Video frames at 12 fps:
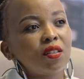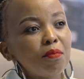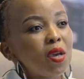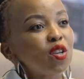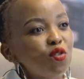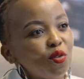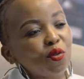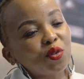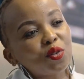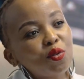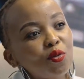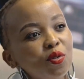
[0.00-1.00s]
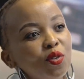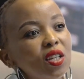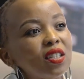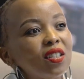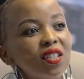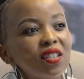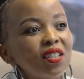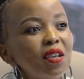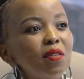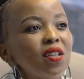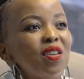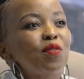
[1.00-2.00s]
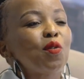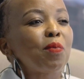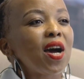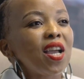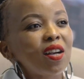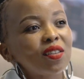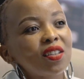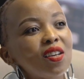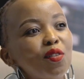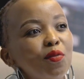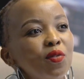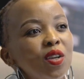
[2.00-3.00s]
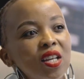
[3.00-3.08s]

metro. So it is if you buy outside of